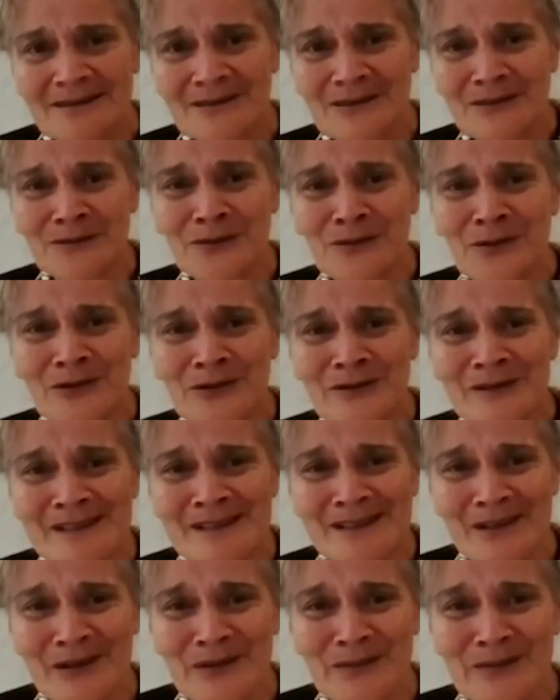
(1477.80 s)
the floor
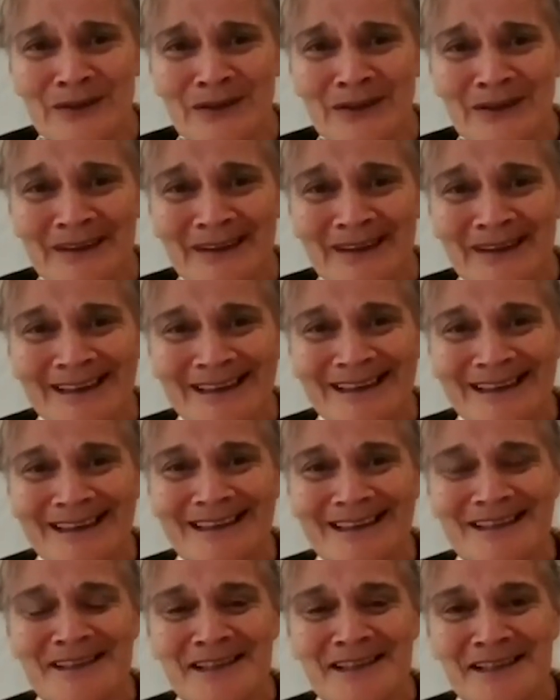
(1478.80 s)
is open.
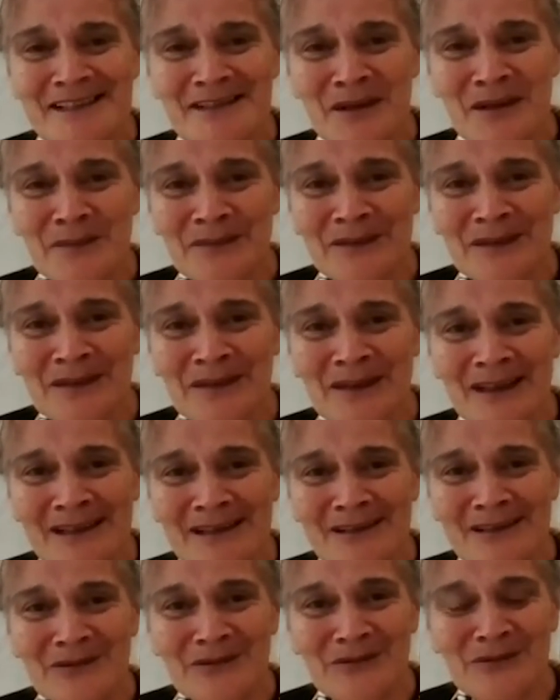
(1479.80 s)
Is there something
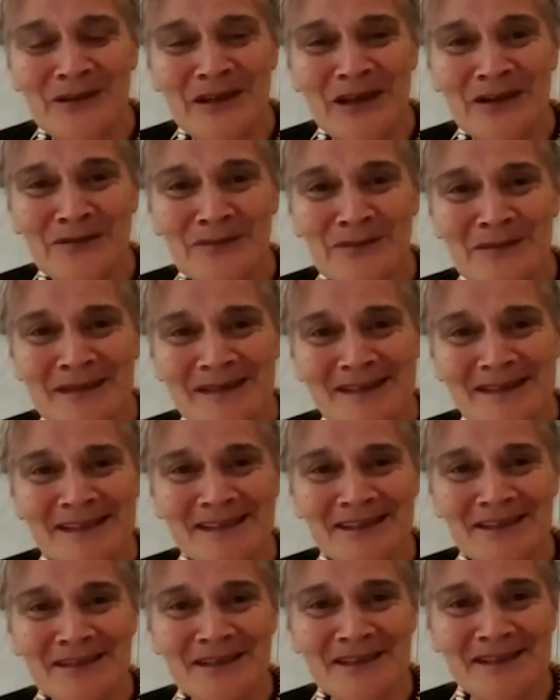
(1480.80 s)
that we have
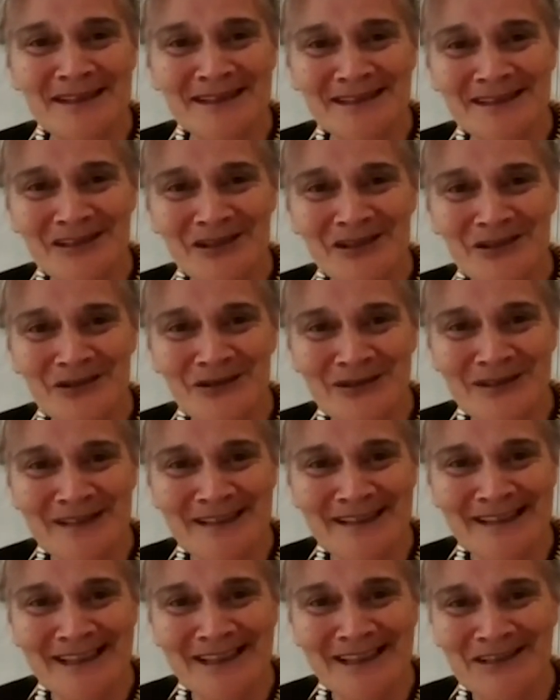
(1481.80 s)
missed in this initial
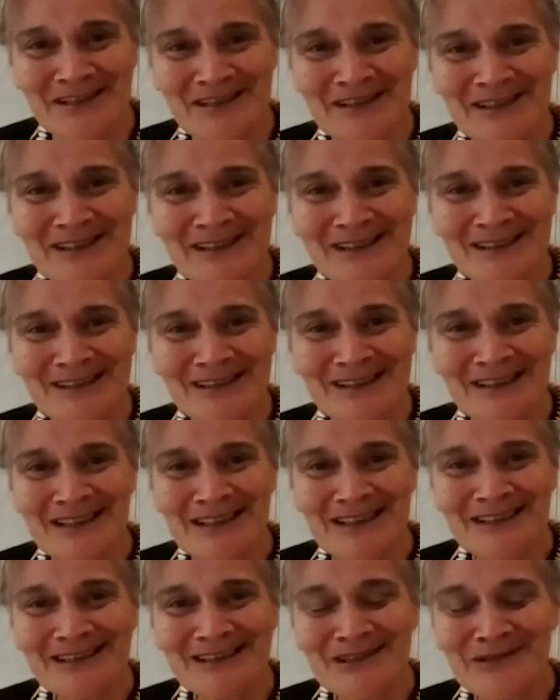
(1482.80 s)
discussion that
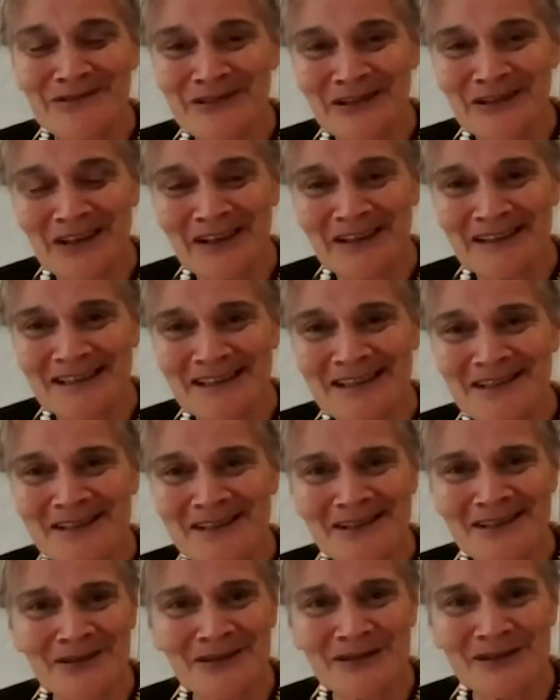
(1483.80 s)
you would like to
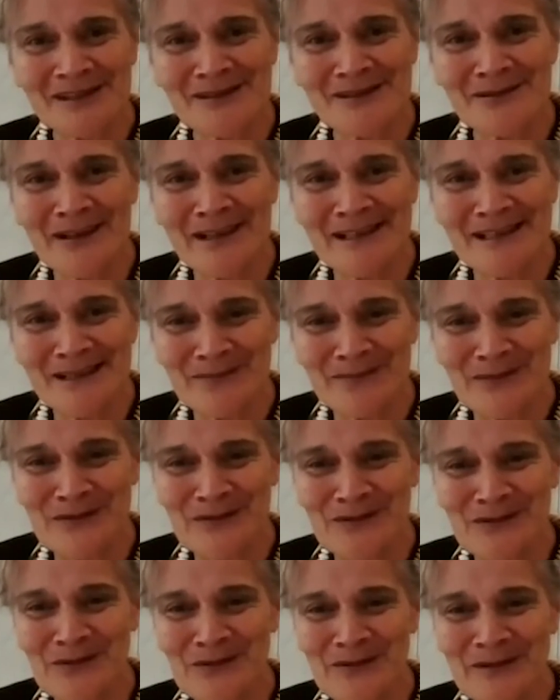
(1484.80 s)
sort of just raise
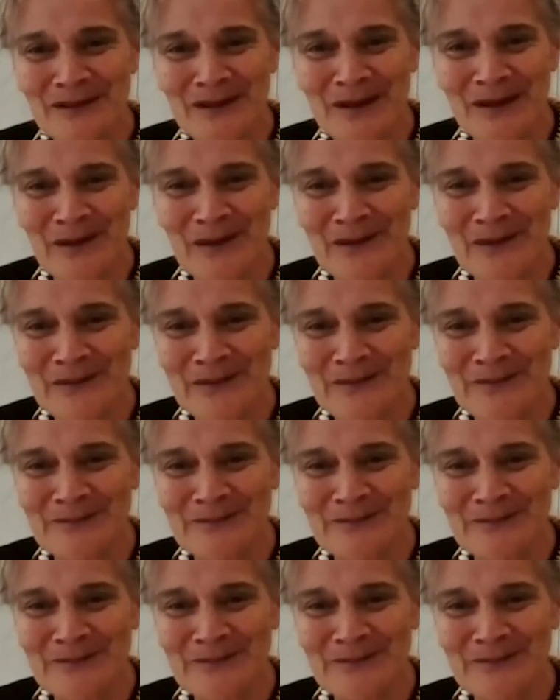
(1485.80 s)
before we go?